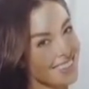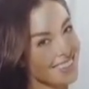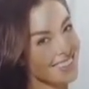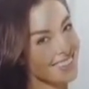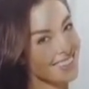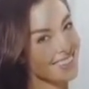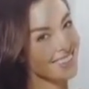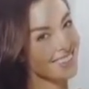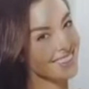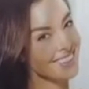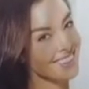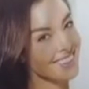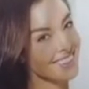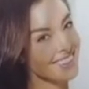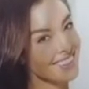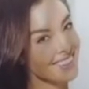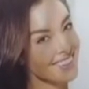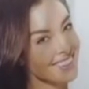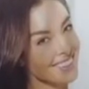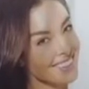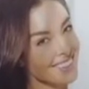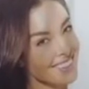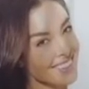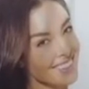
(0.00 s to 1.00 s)

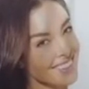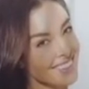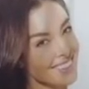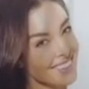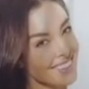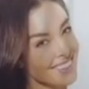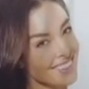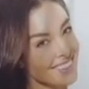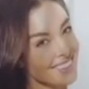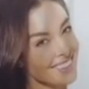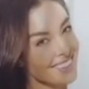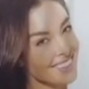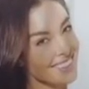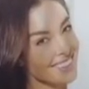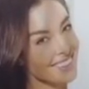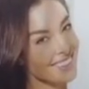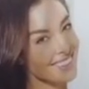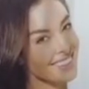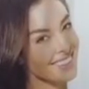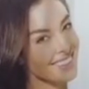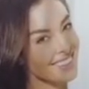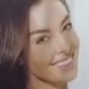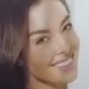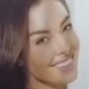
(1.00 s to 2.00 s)

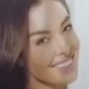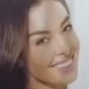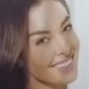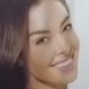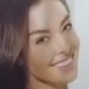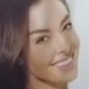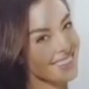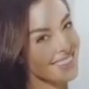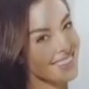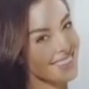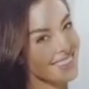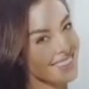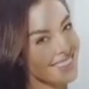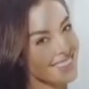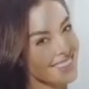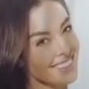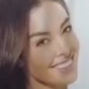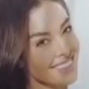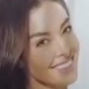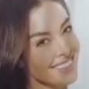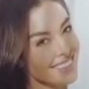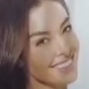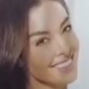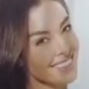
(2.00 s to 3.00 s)

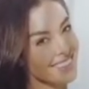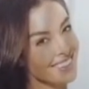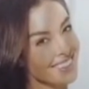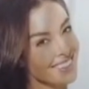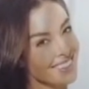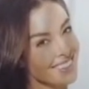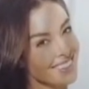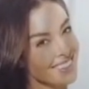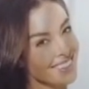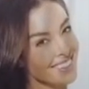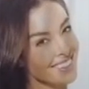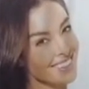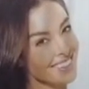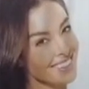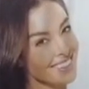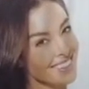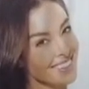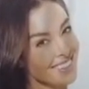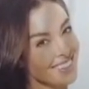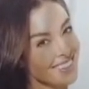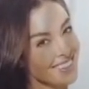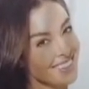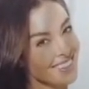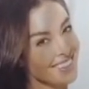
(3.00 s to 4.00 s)

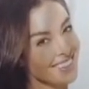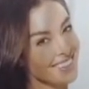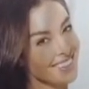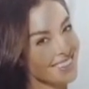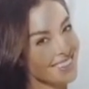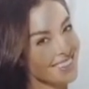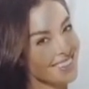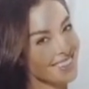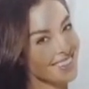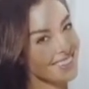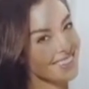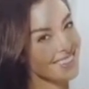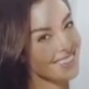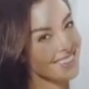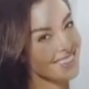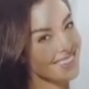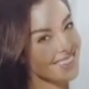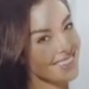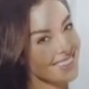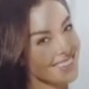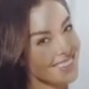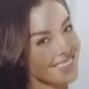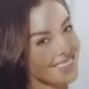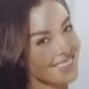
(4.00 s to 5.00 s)

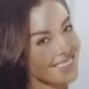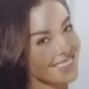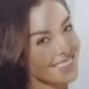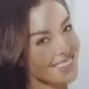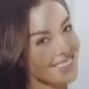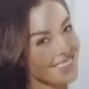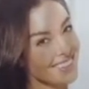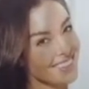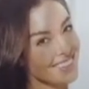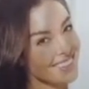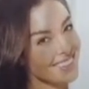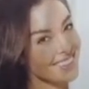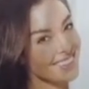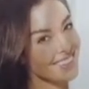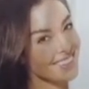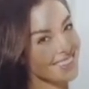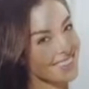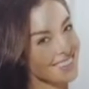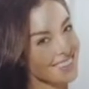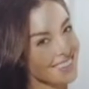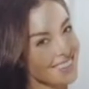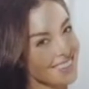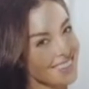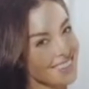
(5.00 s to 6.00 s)

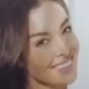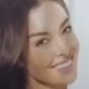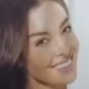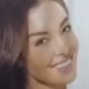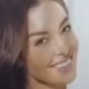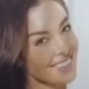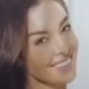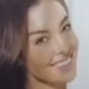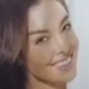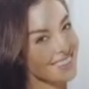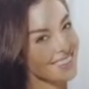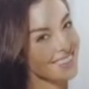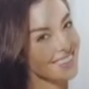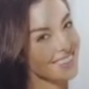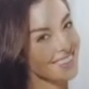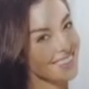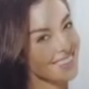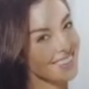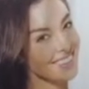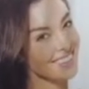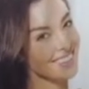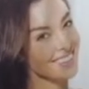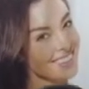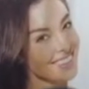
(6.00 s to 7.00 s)

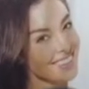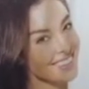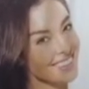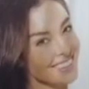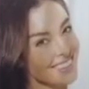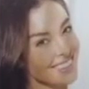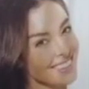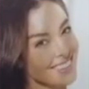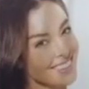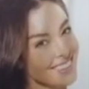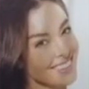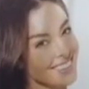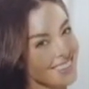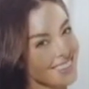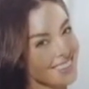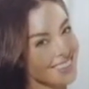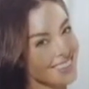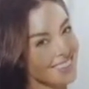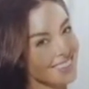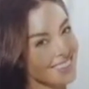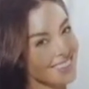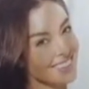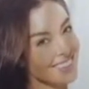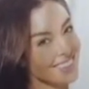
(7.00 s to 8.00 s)

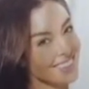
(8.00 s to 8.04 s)
(not speaking)